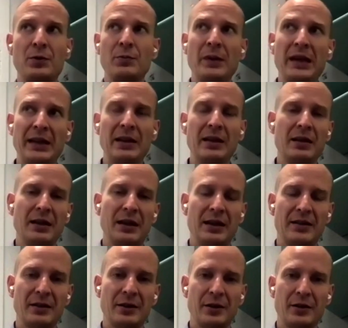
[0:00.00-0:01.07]
to me
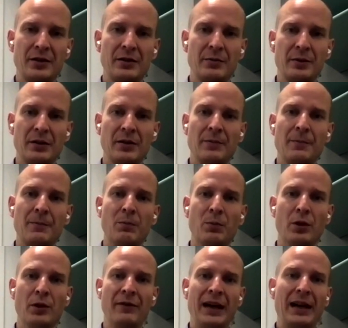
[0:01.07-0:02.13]
as a customer
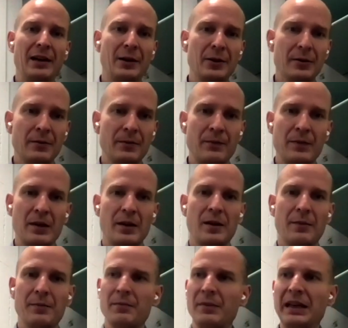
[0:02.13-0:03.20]
more value,
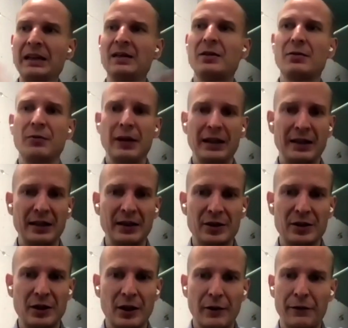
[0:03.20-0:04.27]
integrating
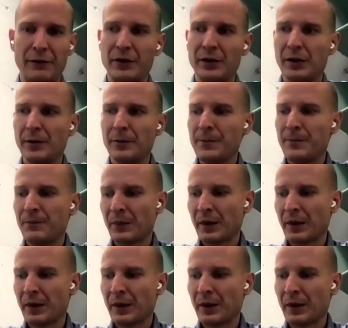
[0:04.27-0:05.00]
stuff, you know.